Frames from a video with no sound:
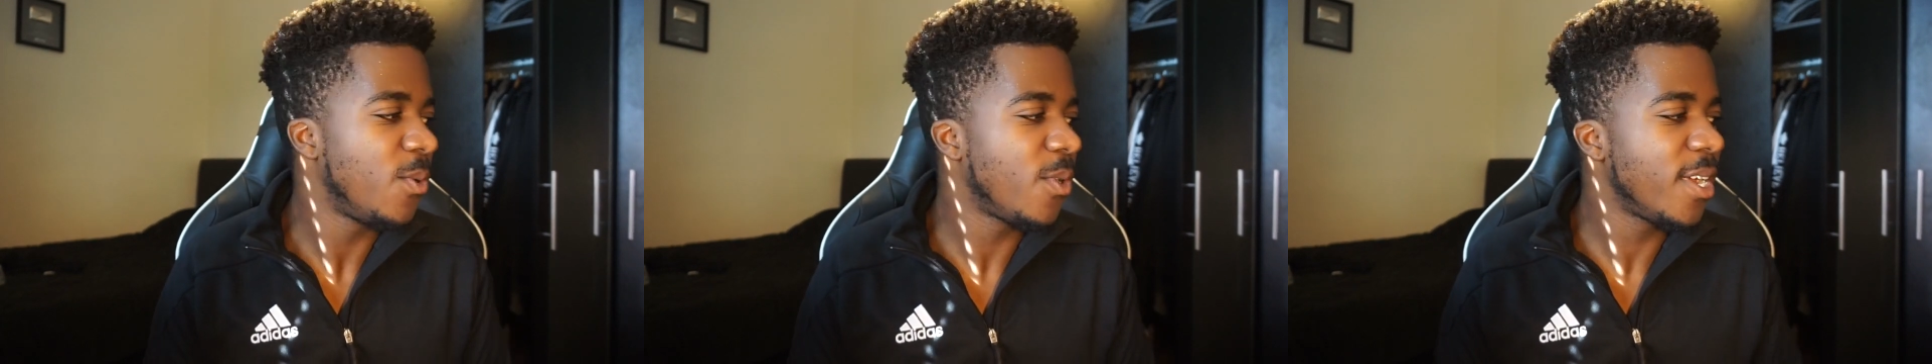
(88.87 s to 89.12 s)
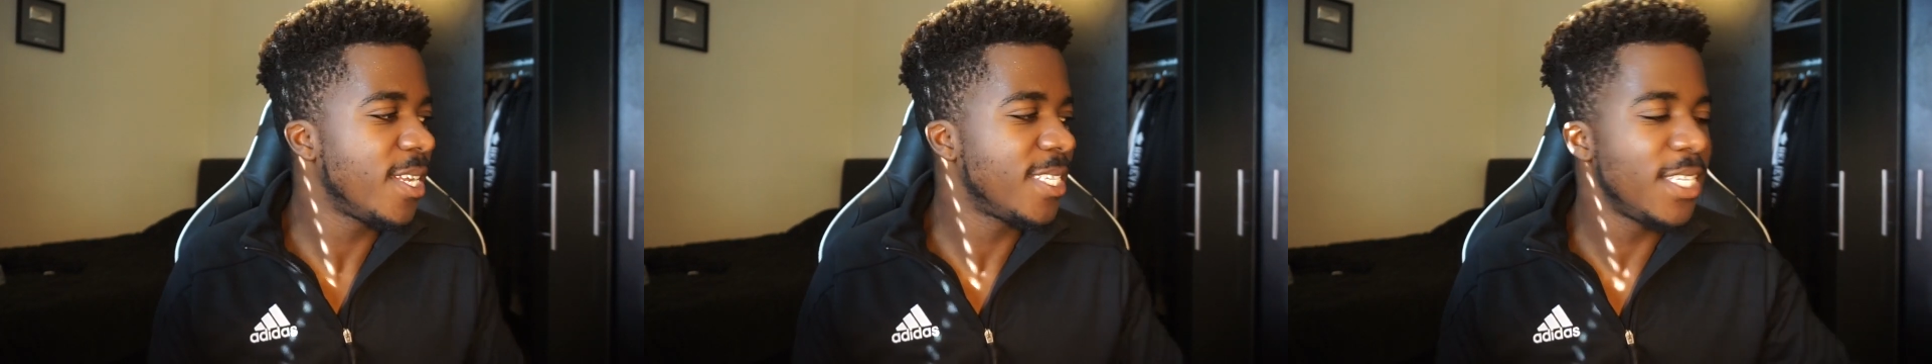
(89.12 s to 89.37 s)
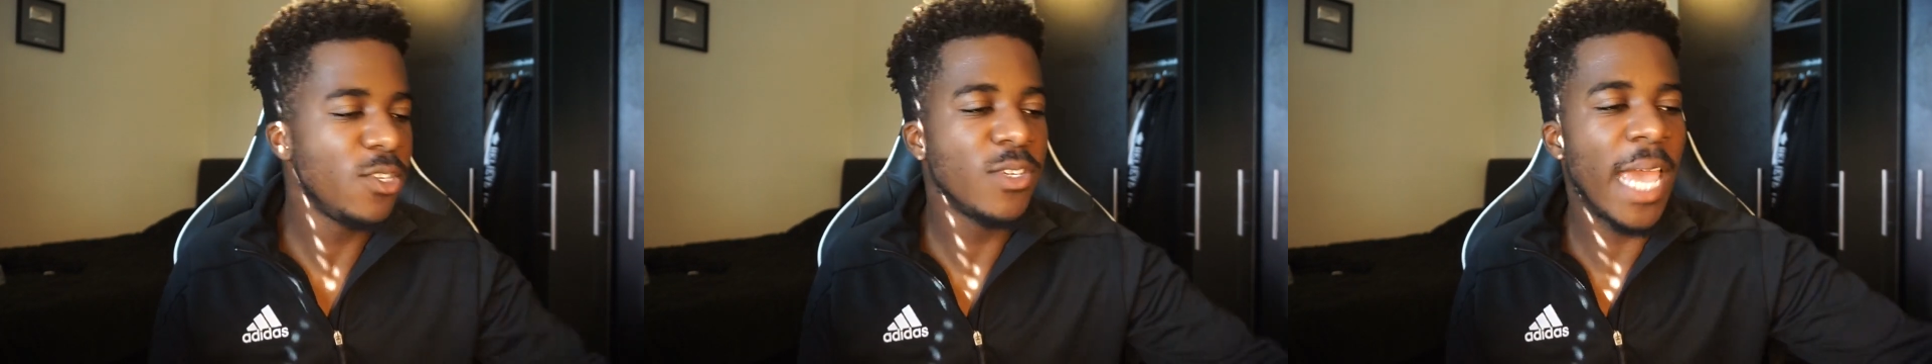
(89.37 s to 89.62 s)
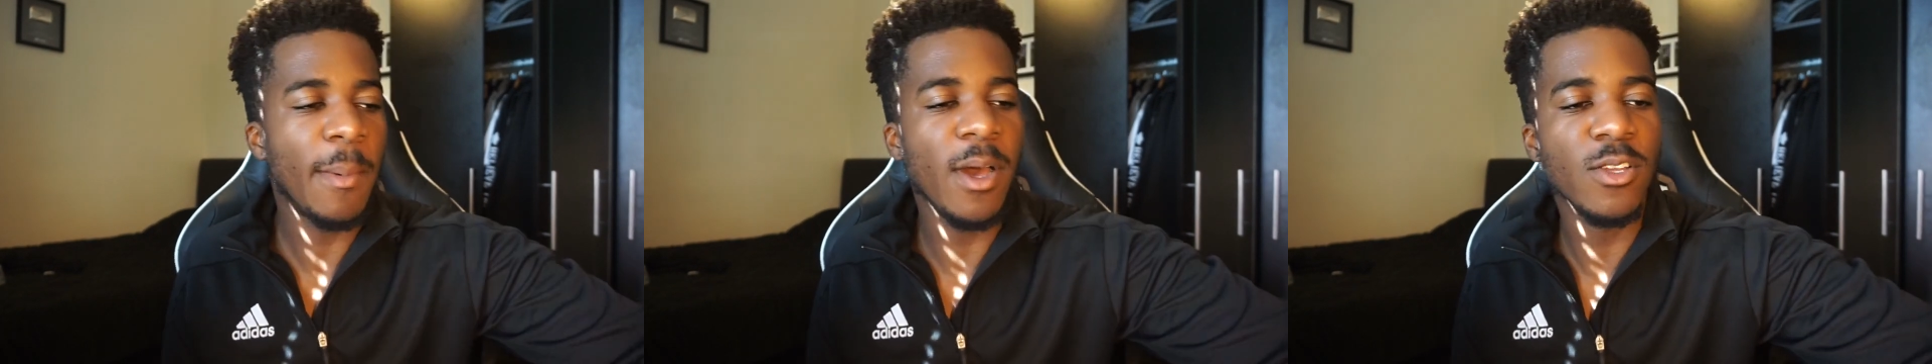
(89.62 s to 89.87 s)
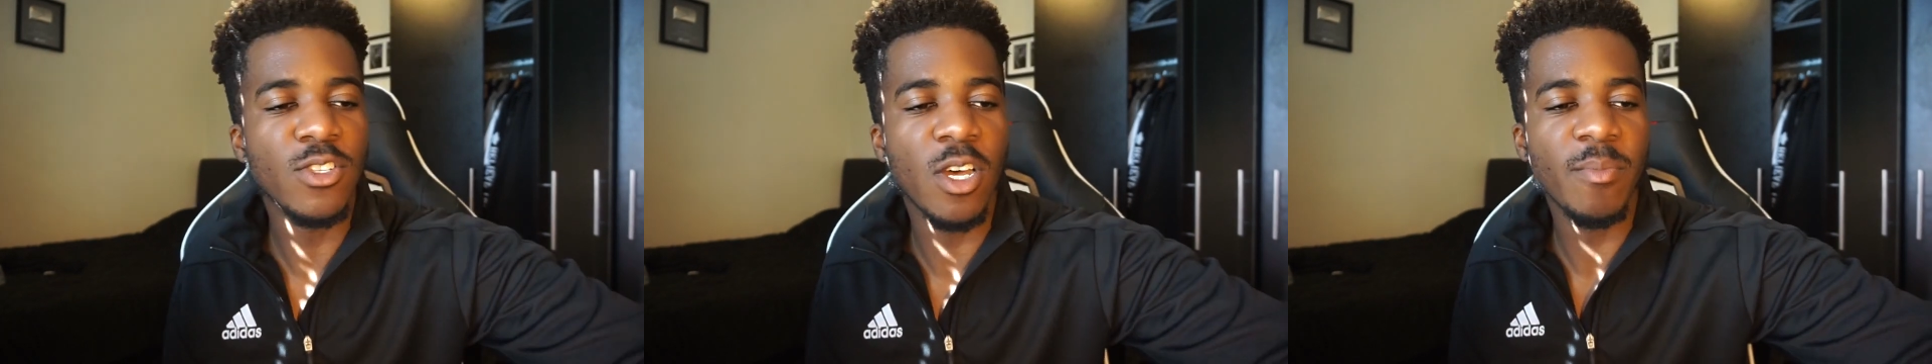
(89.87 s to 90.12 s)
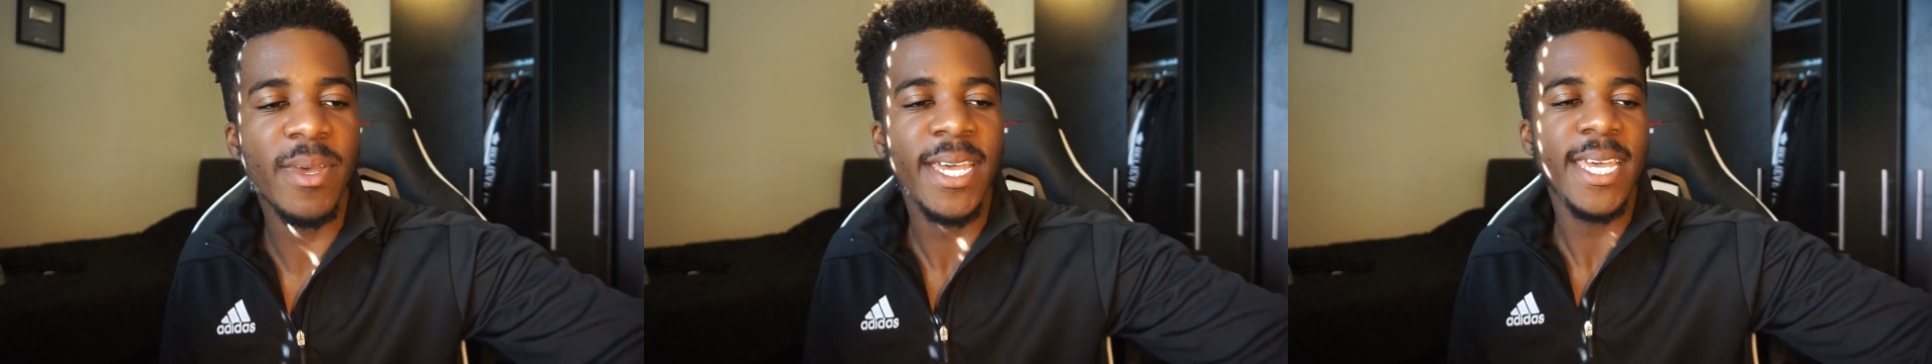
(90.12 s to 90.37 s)
we're going to see who came out on
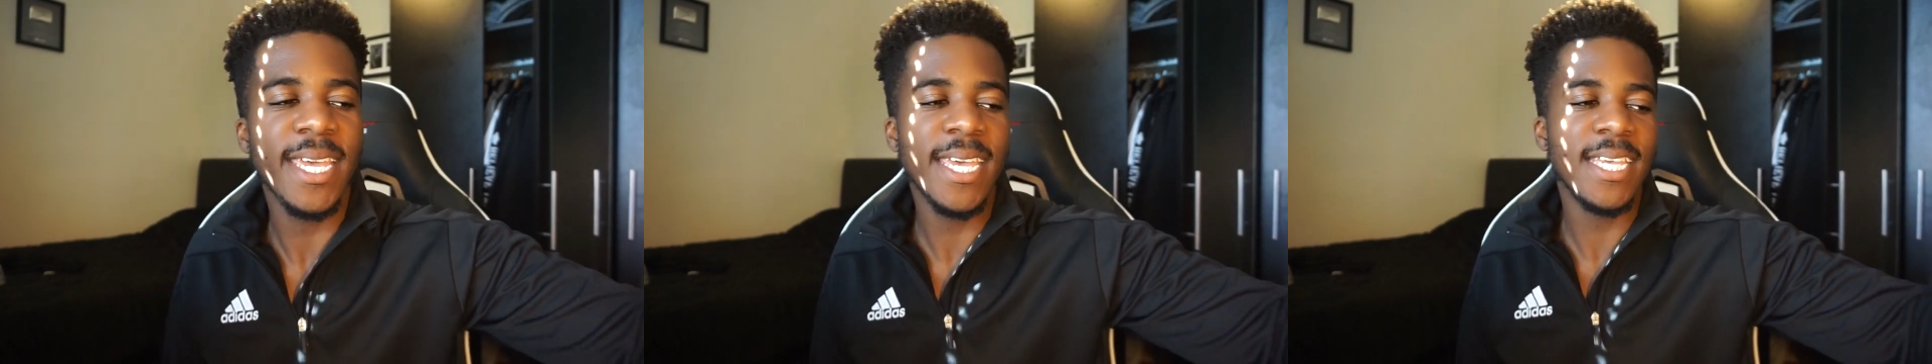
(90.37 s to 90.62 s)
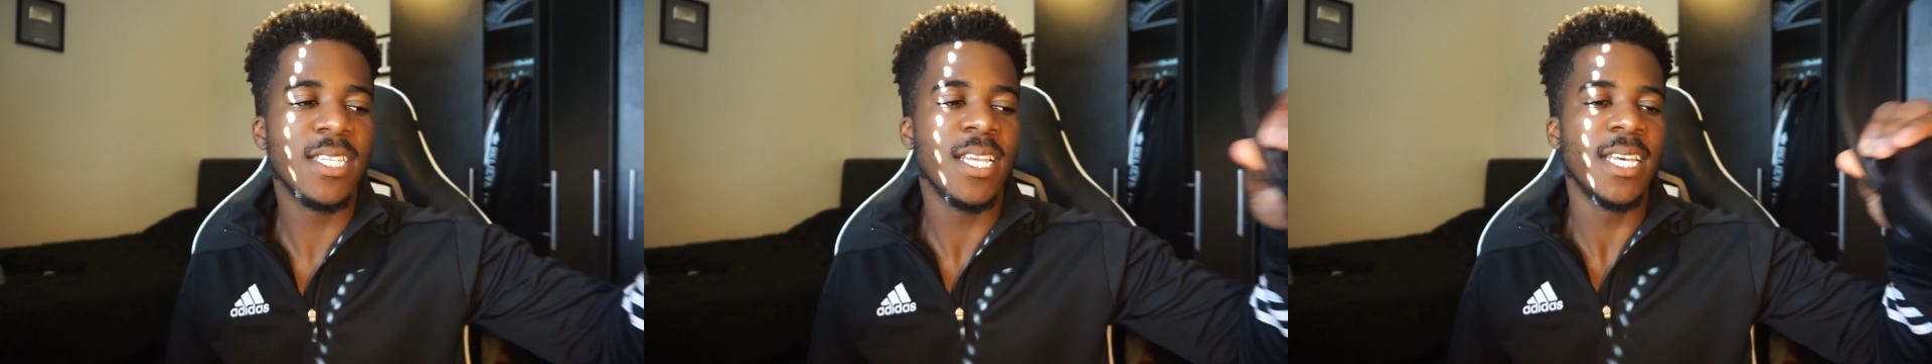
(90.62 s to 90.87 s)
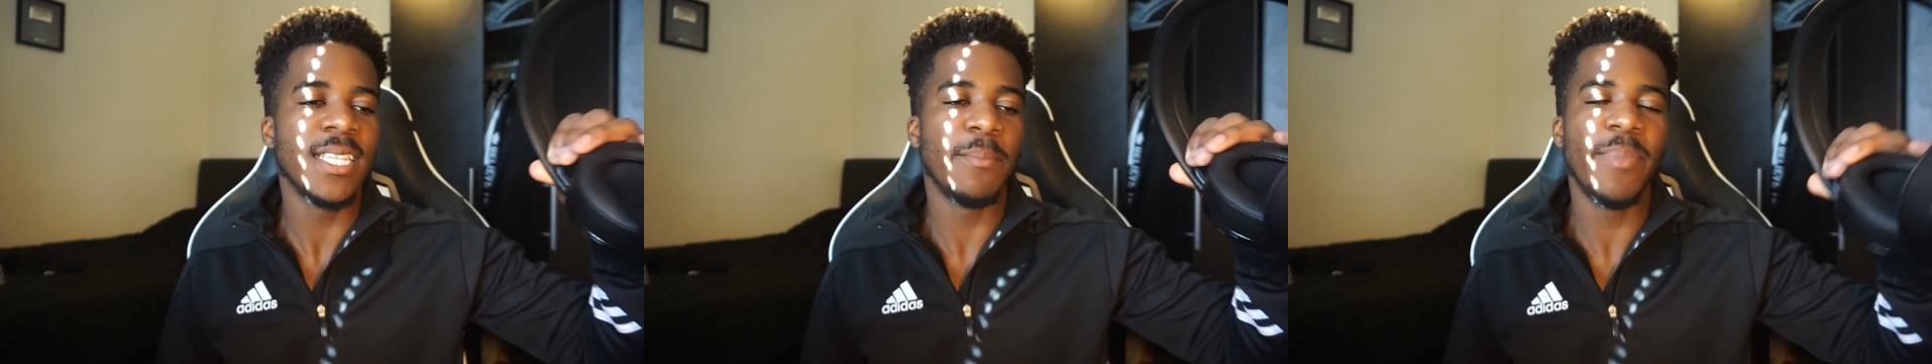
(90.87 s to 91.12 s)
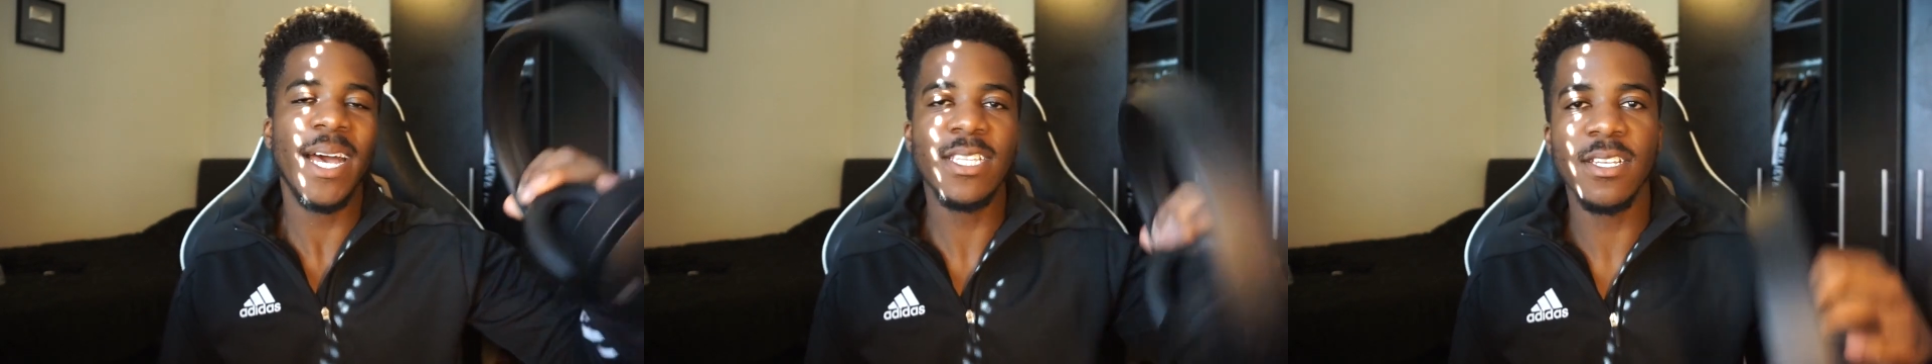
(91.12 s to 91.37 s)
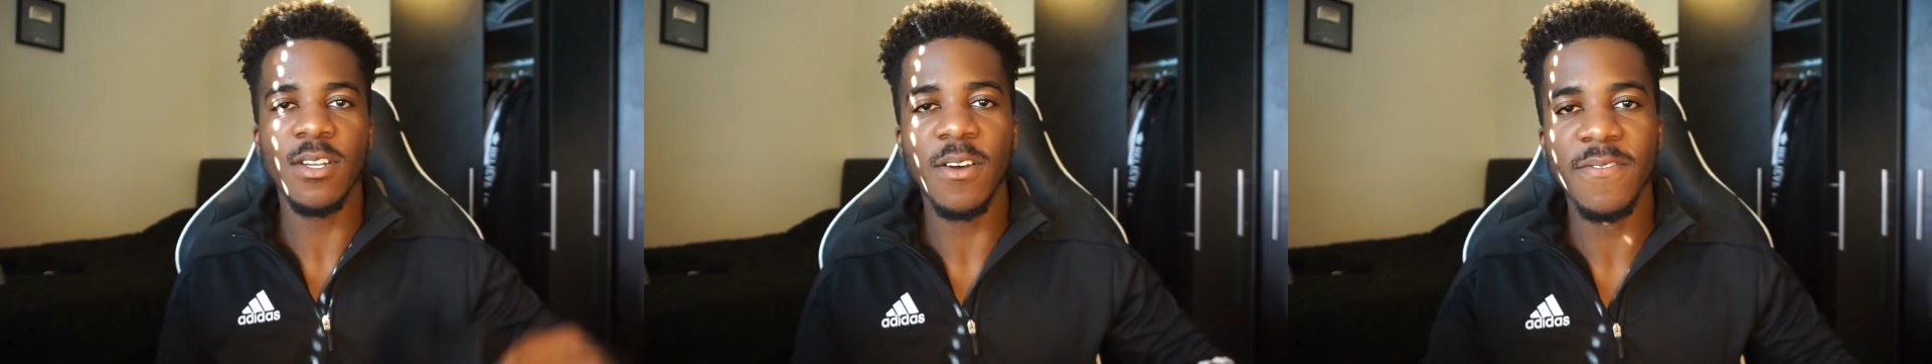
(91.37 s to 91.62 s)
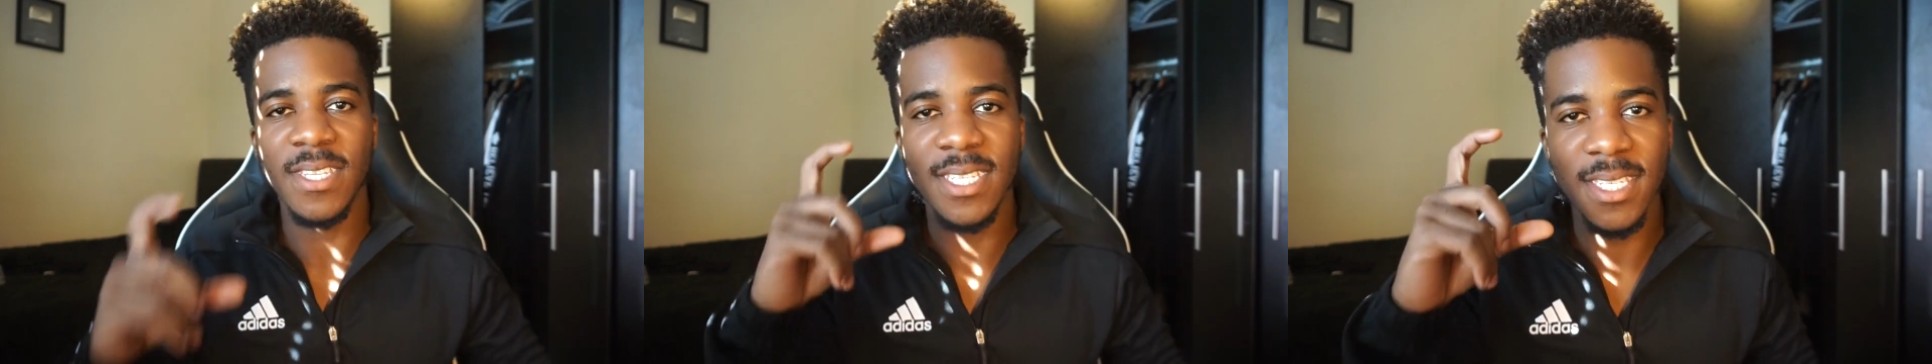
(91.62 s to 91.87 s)
top it is the battle
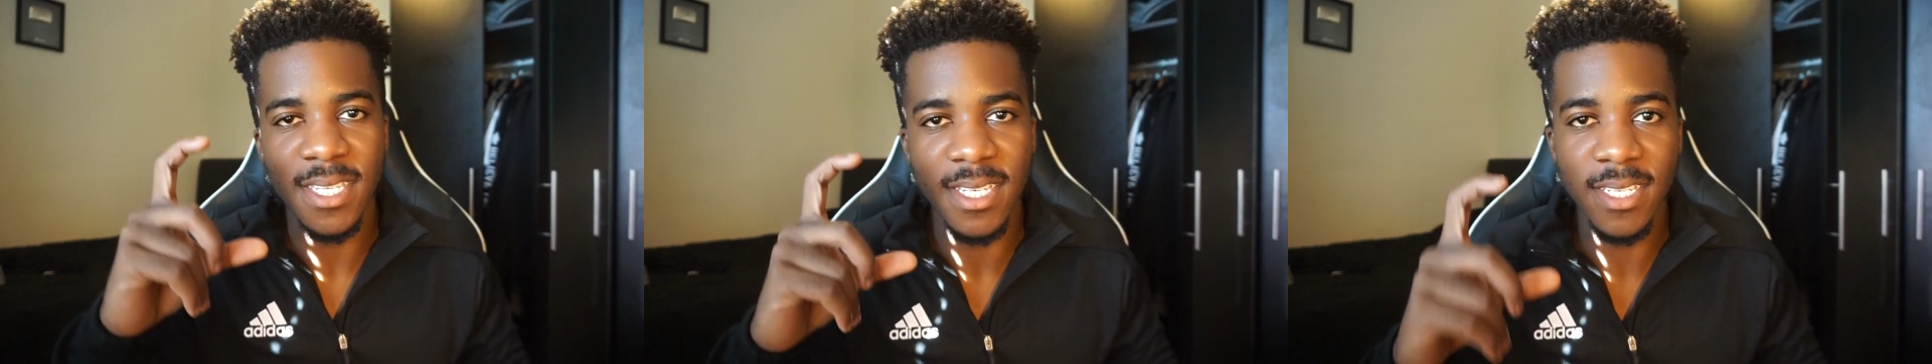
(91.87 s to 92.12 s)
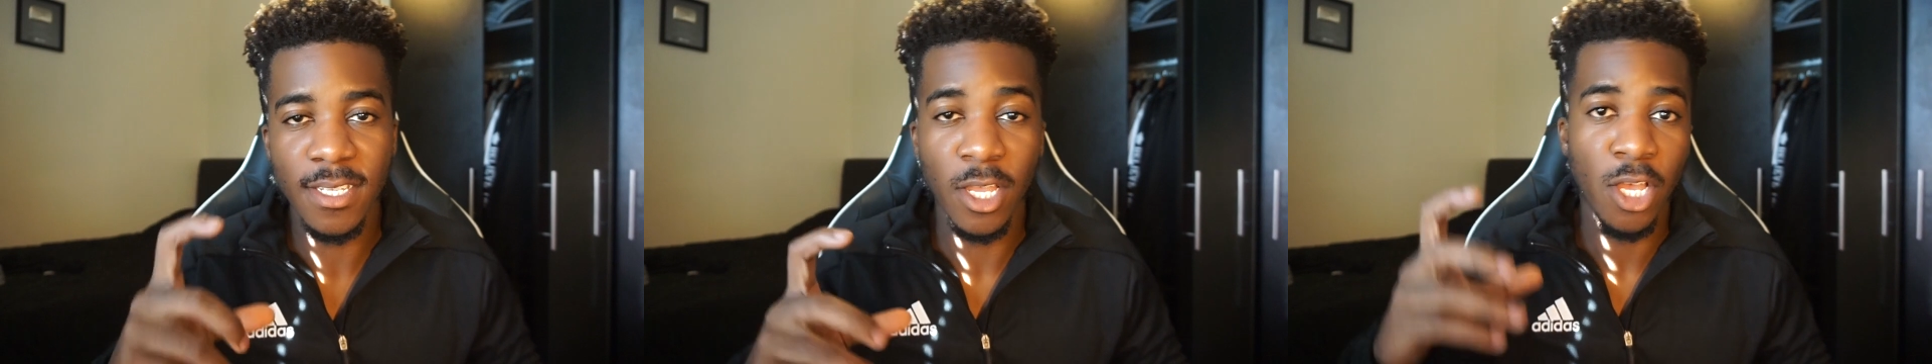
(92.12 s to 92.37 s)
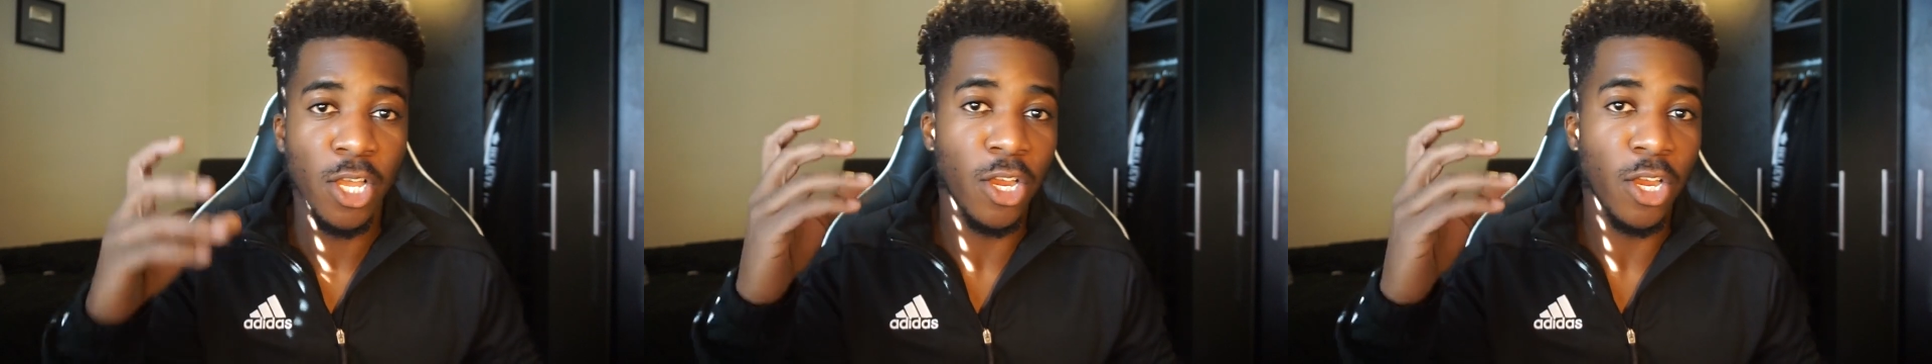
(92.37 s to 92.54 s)
of the seas